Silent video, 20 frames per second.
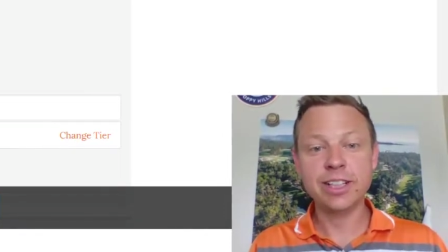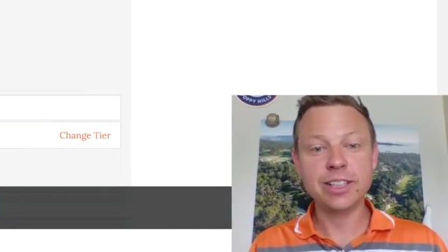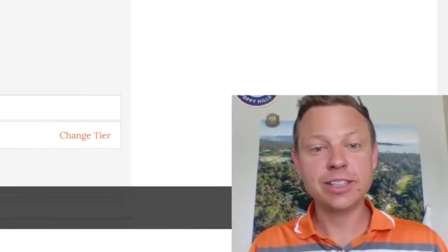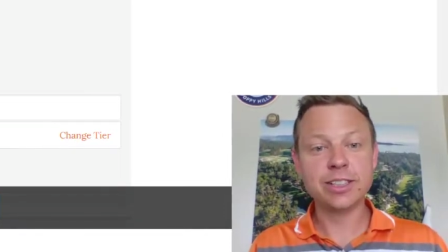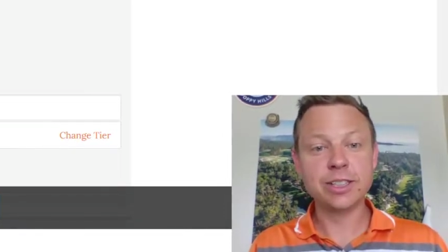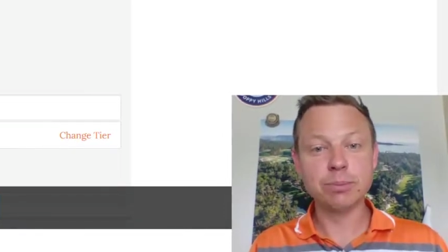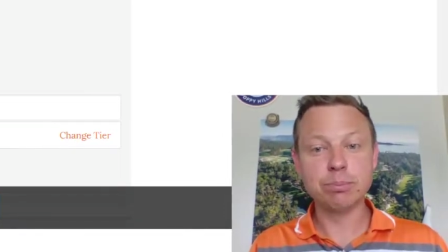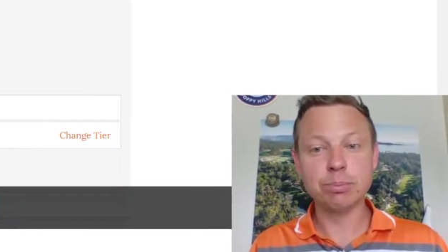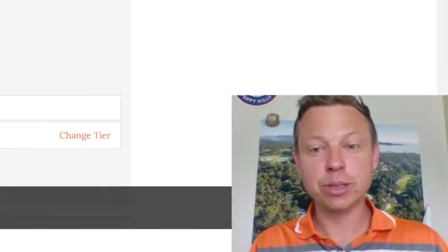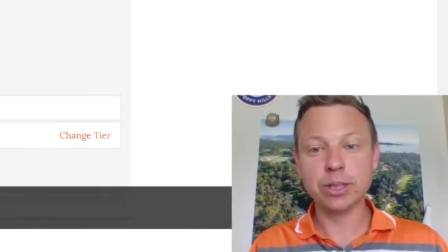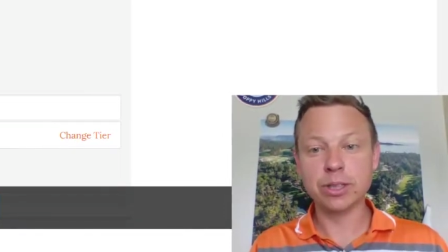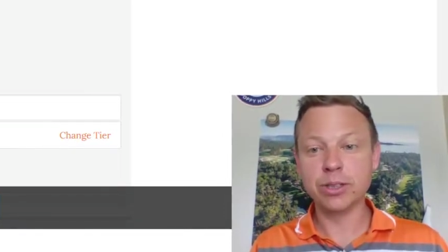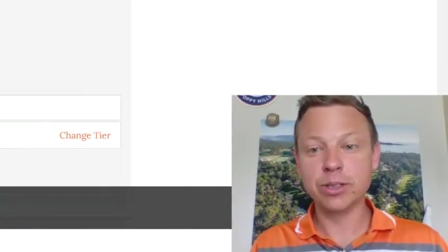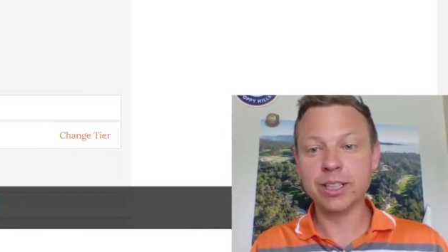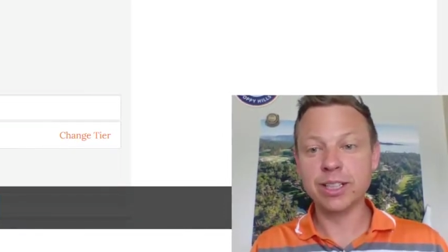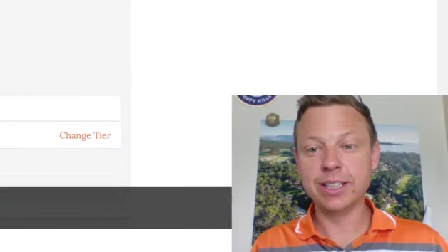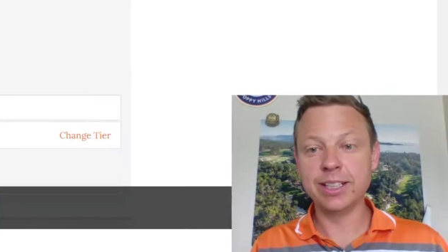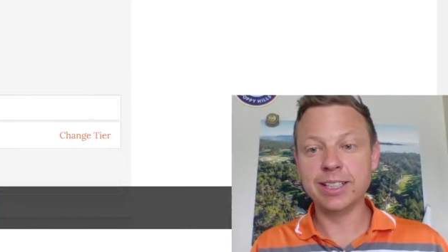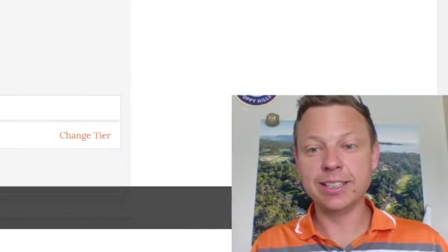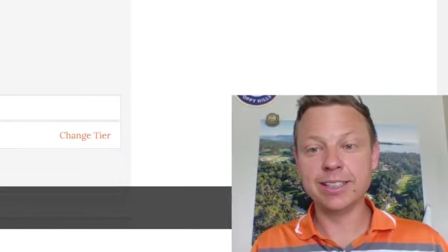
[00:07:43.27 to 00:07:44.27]
simply go
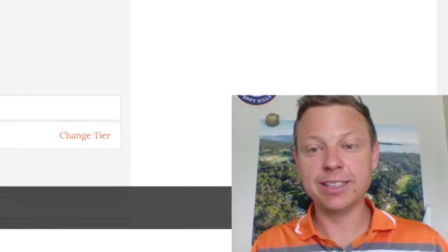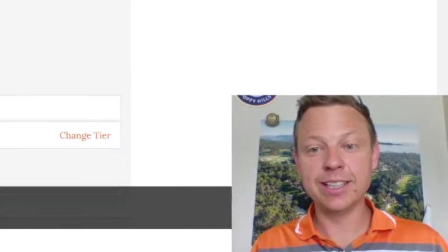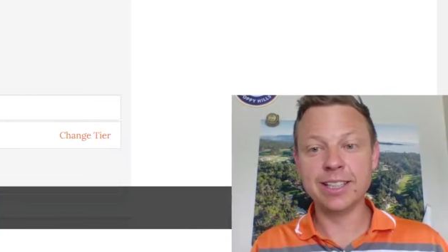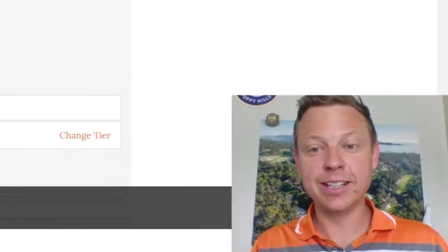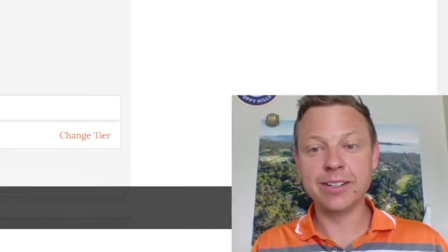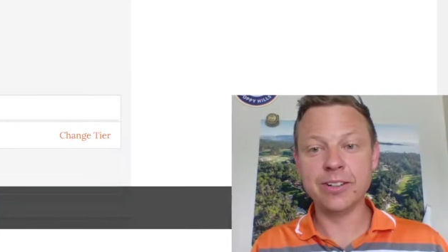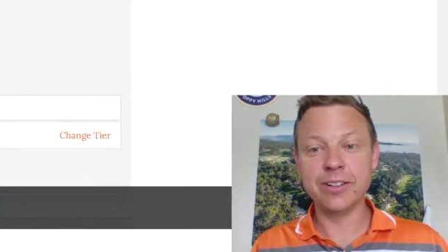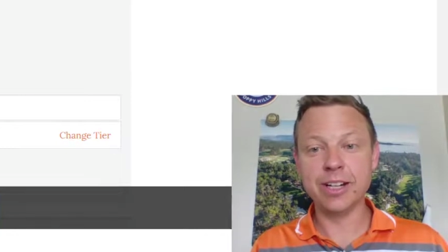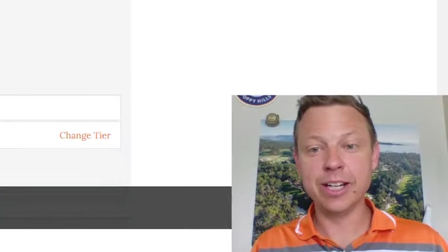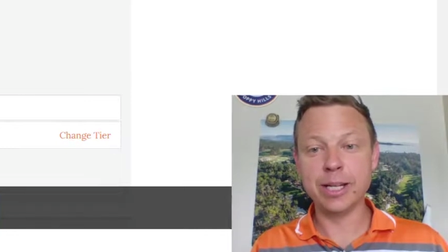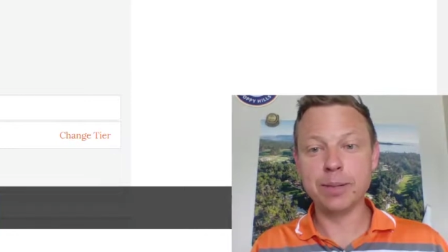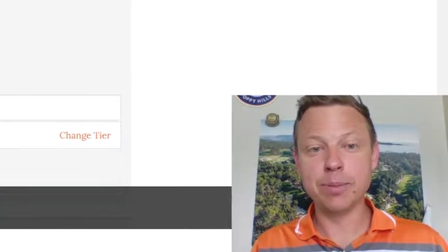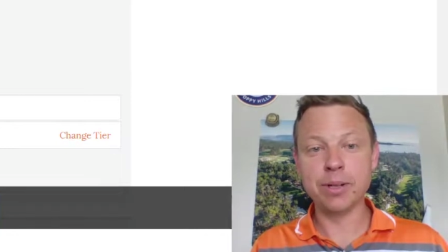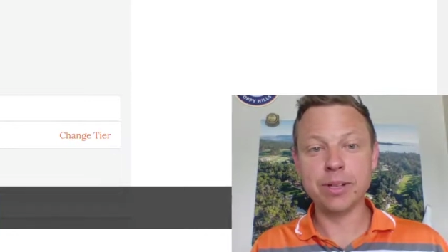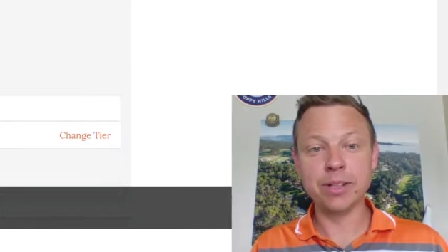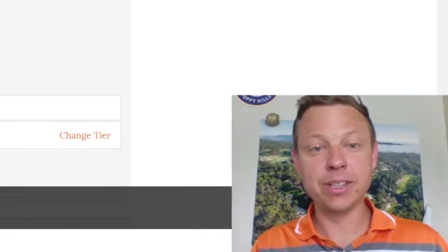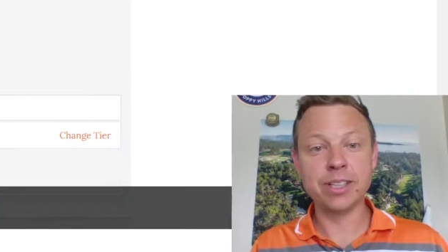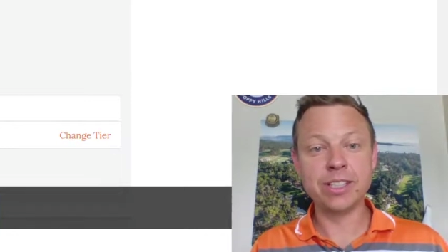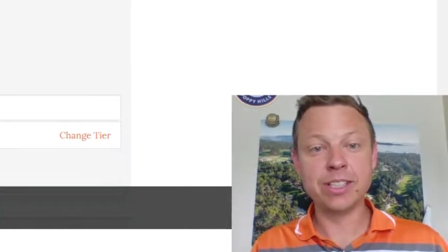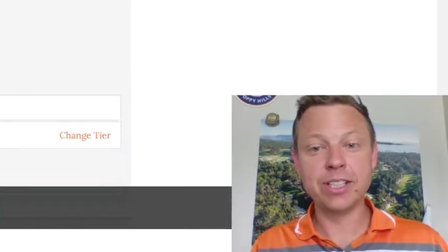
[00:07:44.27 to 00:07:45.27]
ahead into their name
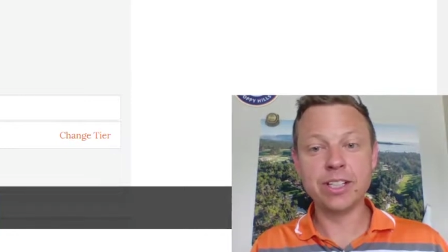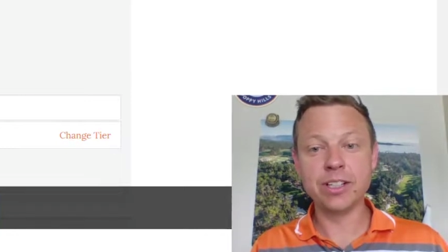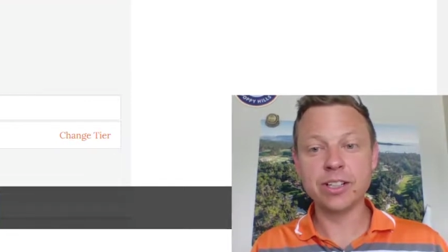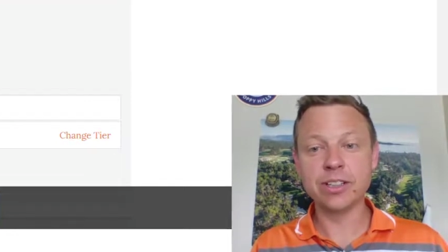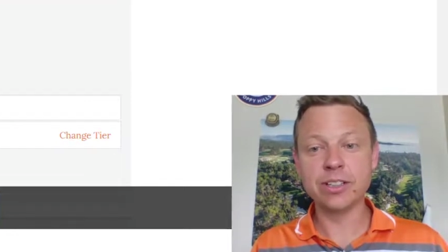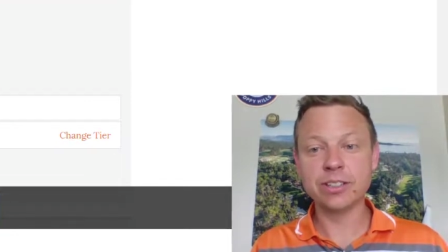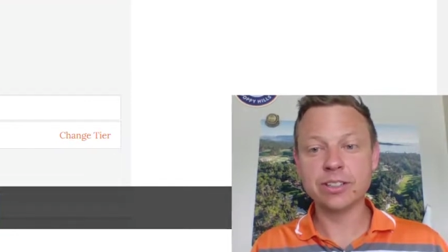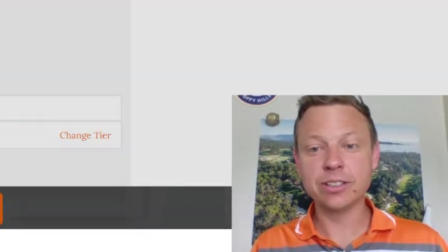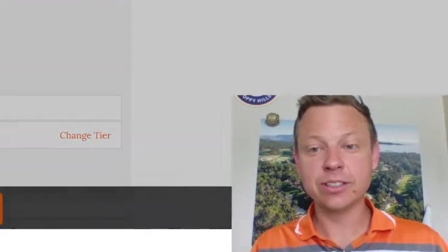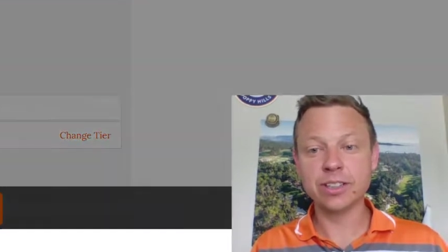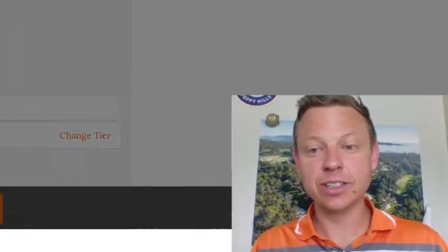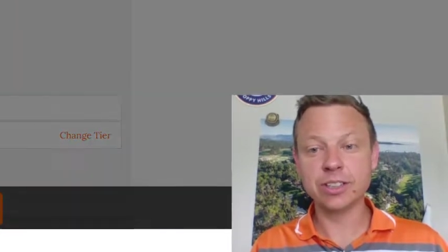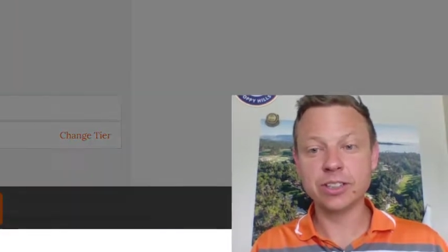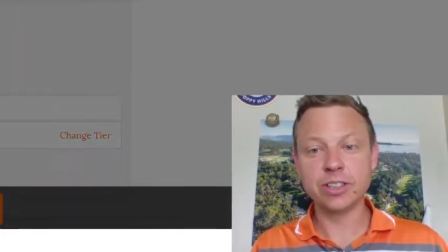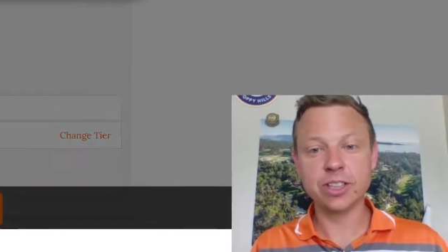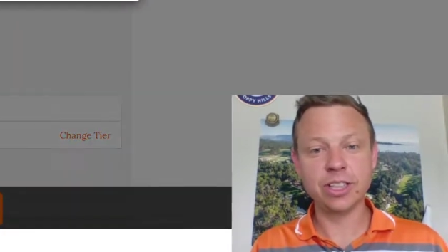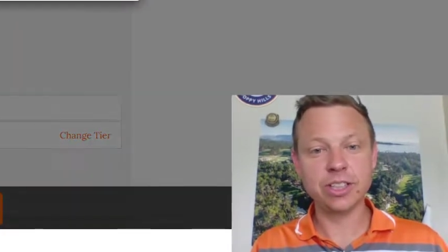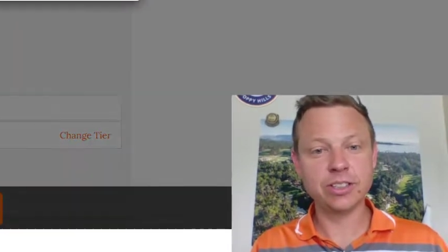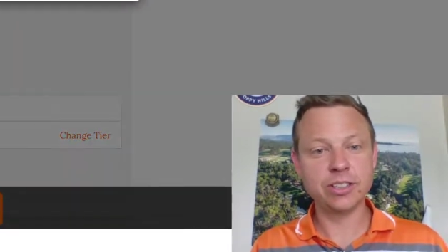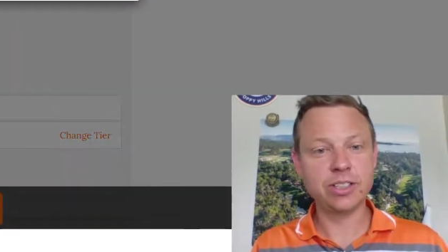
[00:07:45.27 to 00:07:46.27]
on the tier, click
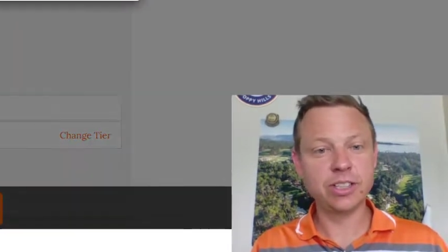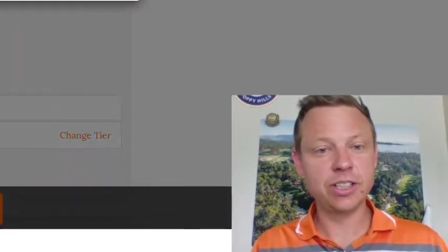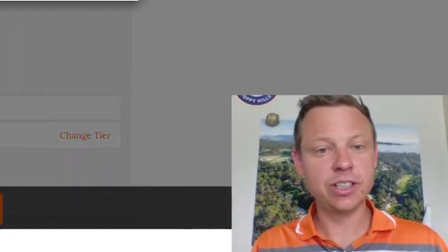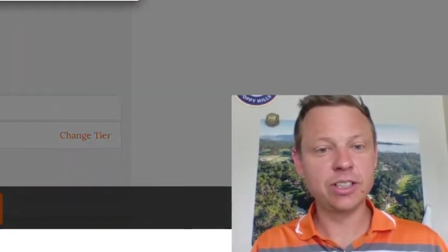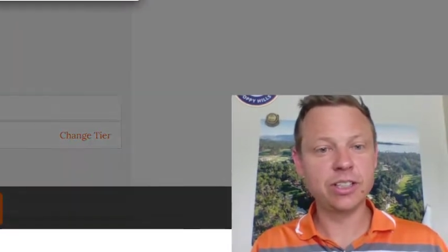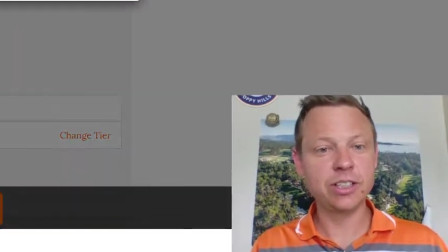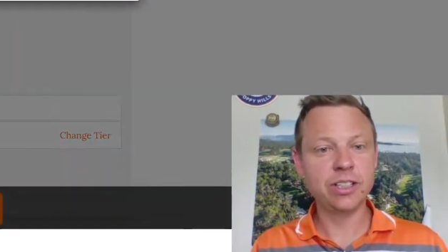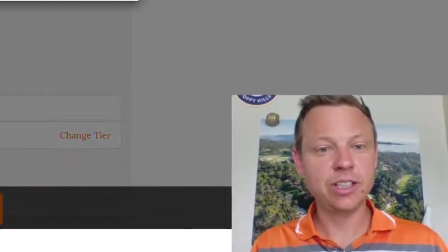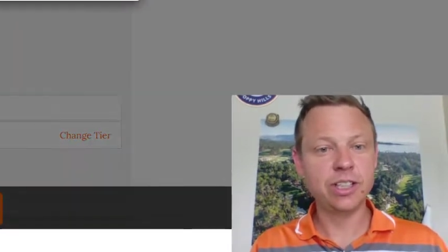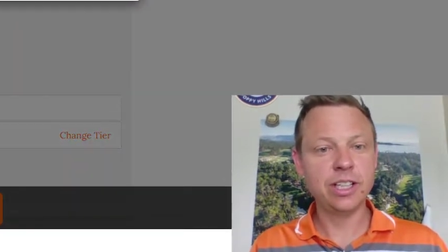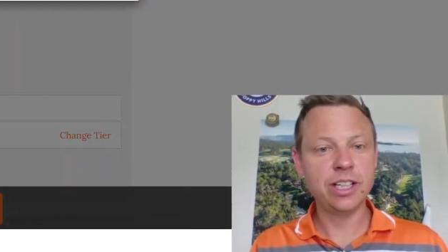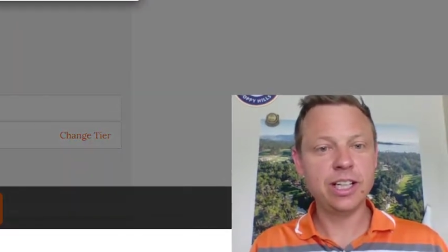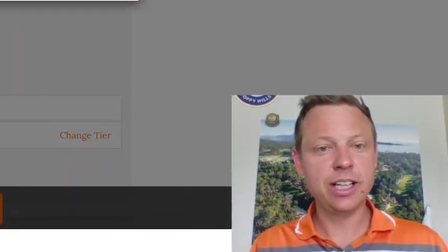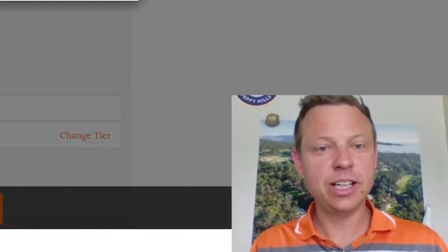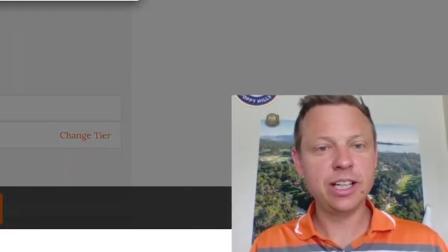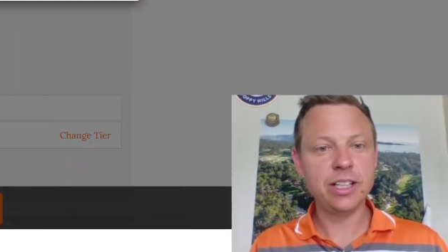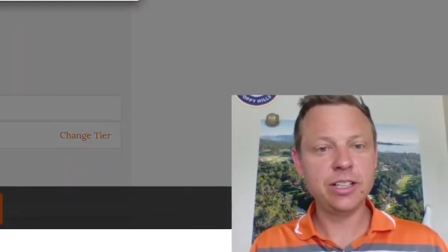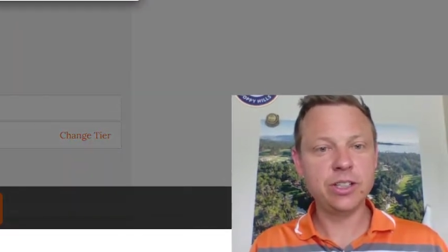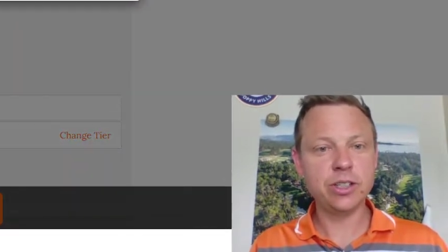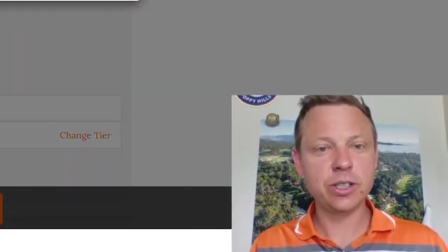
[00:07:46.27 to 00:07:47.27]
Change Tier,
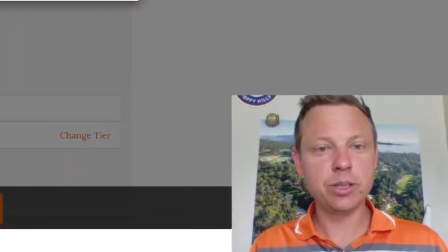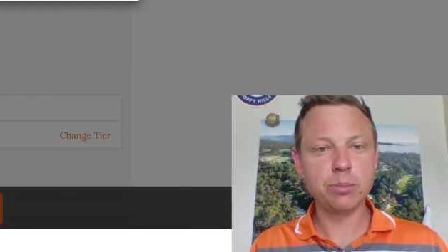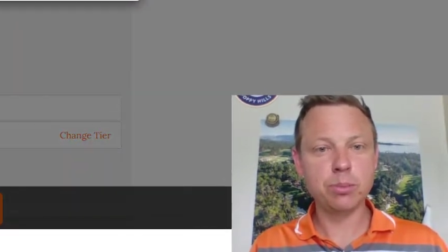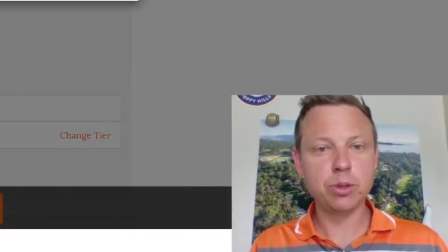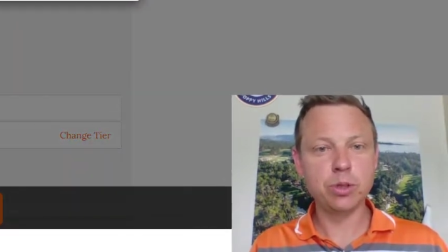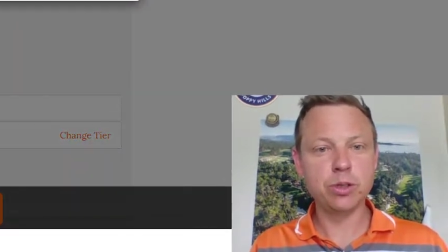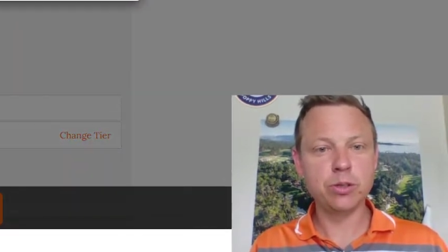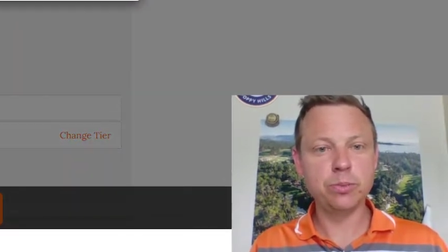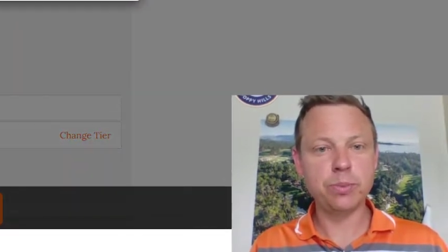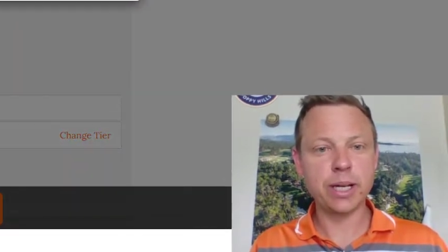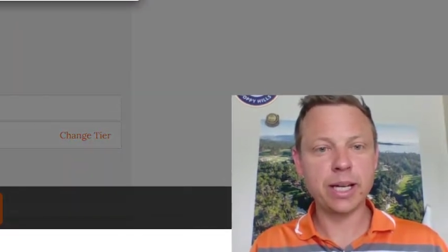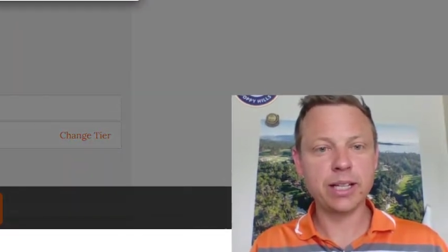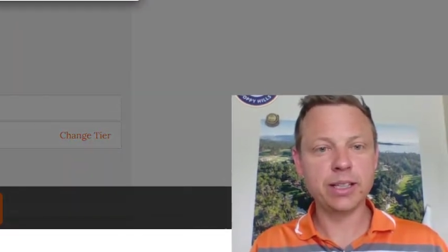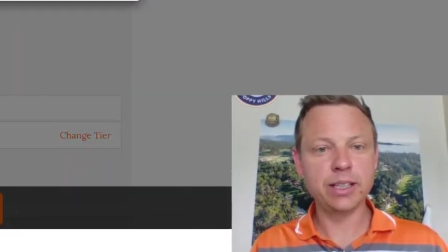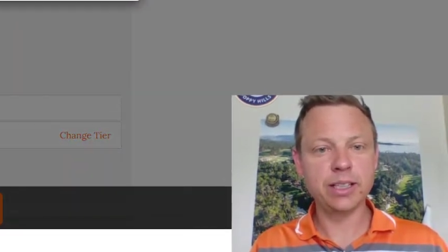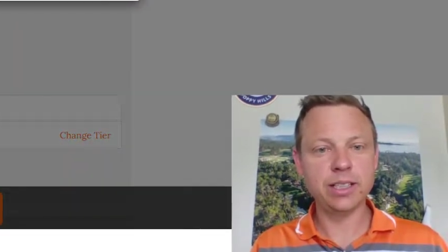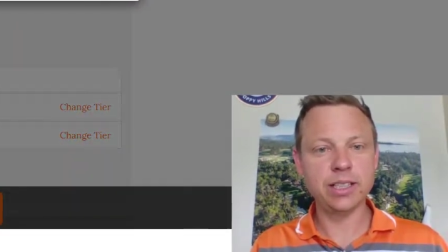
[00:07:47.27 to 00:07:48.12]
and you can move Badley